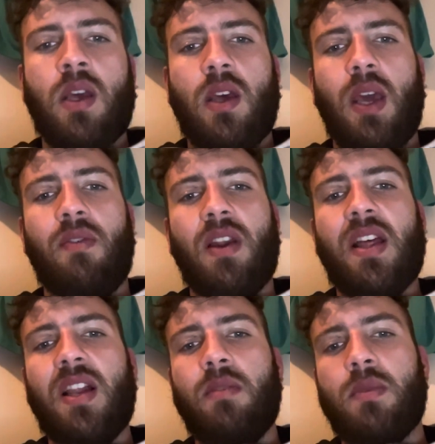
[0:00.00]
If an
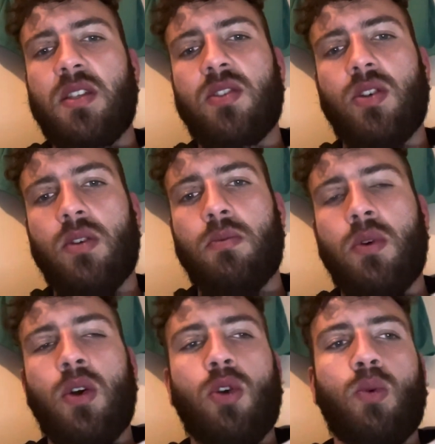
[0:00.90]
athlete messes up,
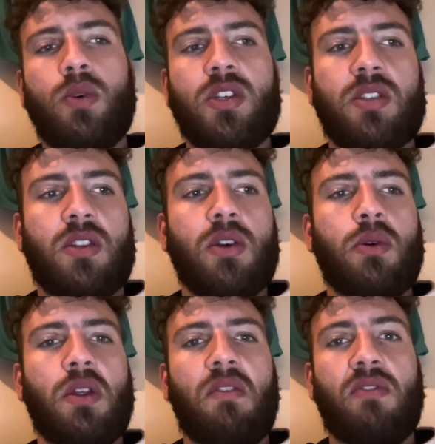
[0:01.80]
we're still
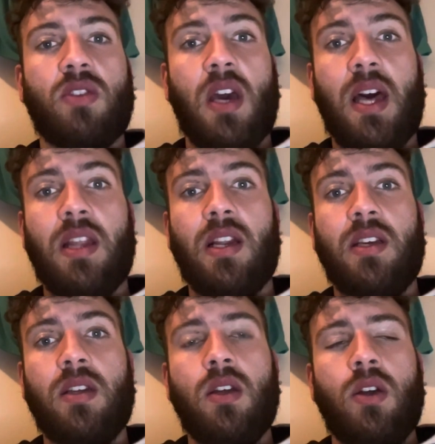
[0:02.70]
there for the
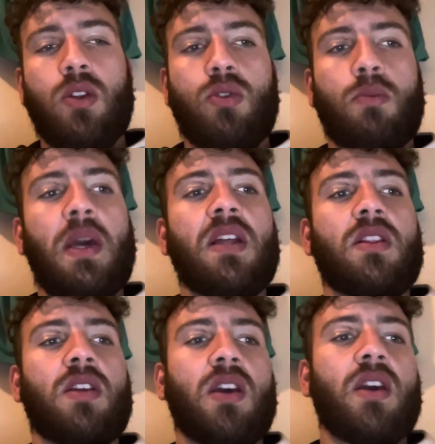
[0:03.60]
athlete to
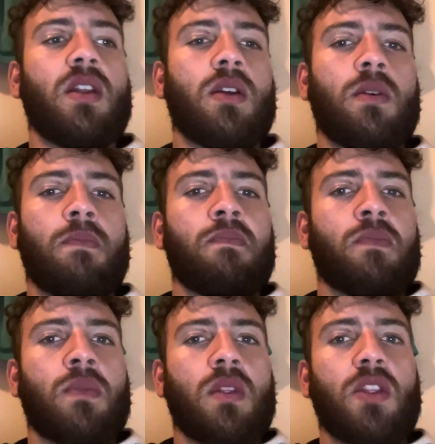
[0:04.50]
maintain
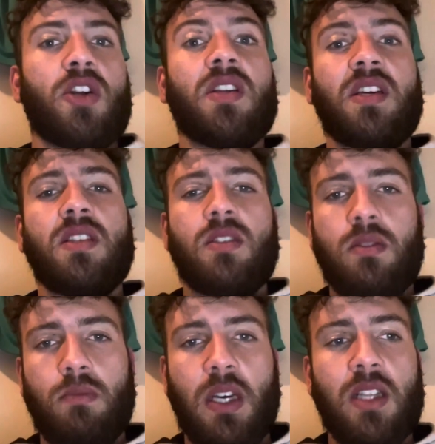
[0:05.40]
their needs,
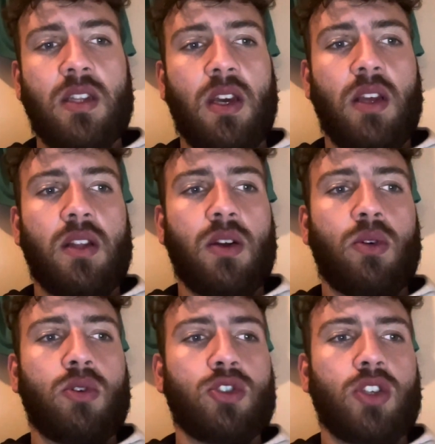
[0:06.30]
maintain their
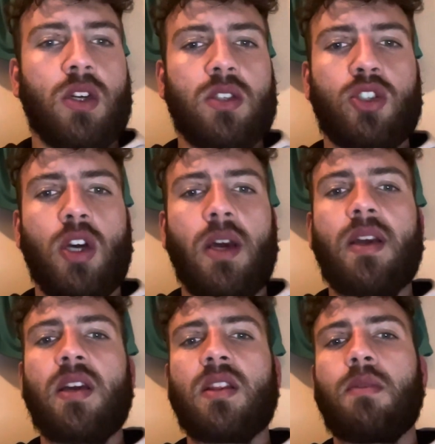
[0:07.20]
contracts, try and
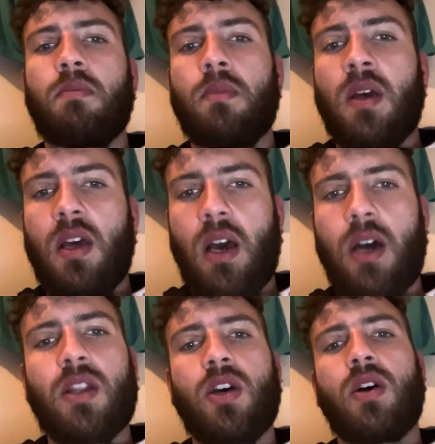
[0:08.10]
get them
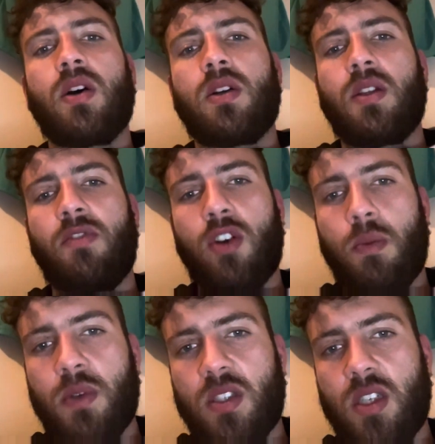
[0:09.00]
at a difficult
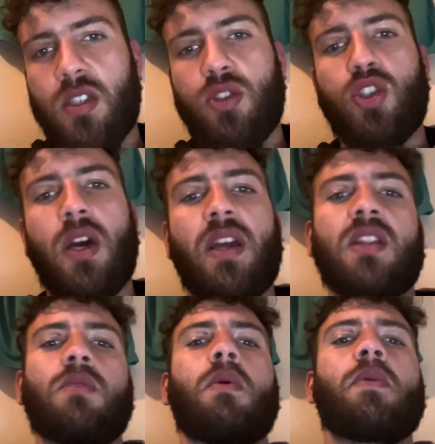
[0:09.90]
position, try and get
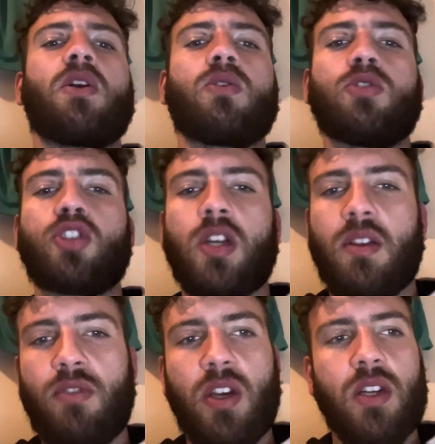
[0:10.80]
them a better contract
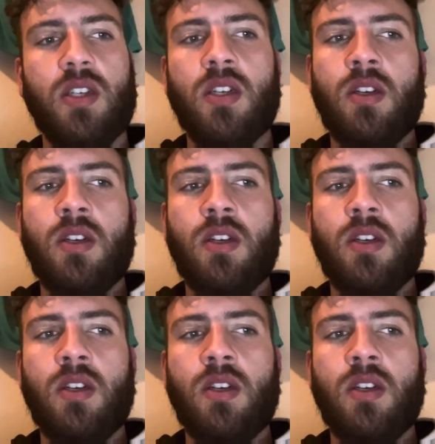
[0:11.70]
every year.